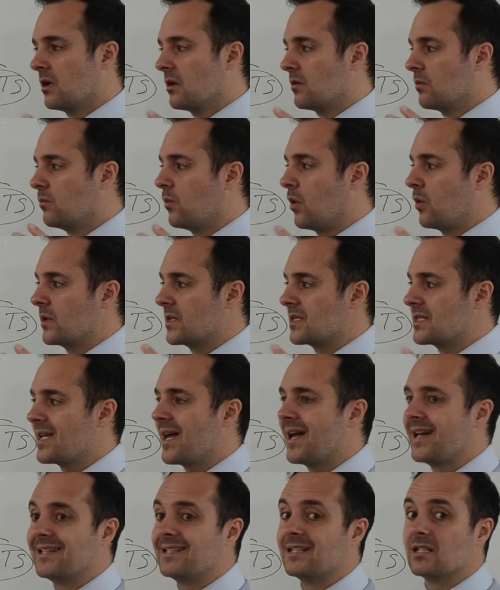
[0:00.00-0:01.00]
what we
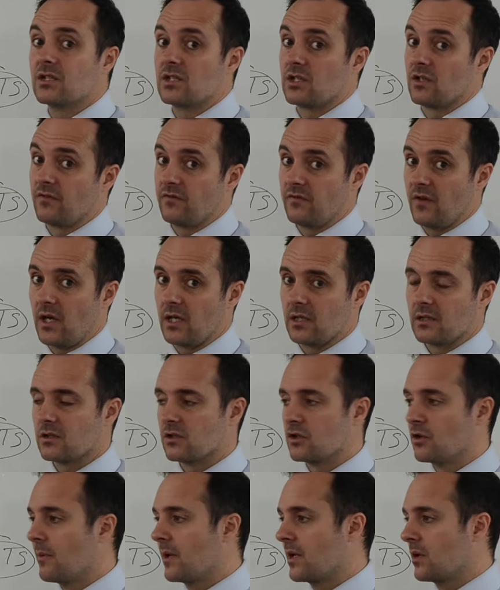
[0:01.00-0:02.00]
tend to find
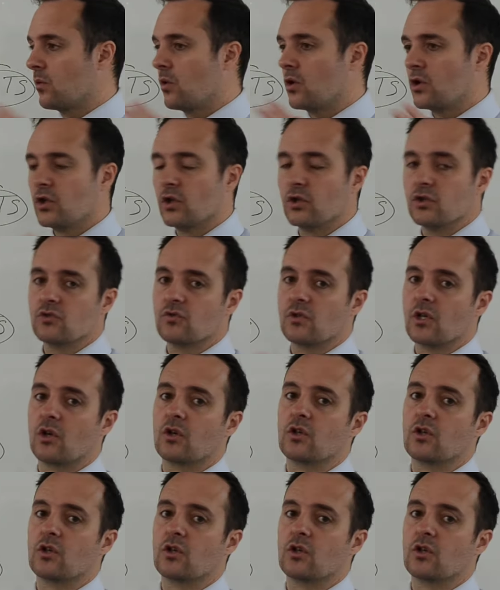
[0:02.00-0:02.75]
no matter what country or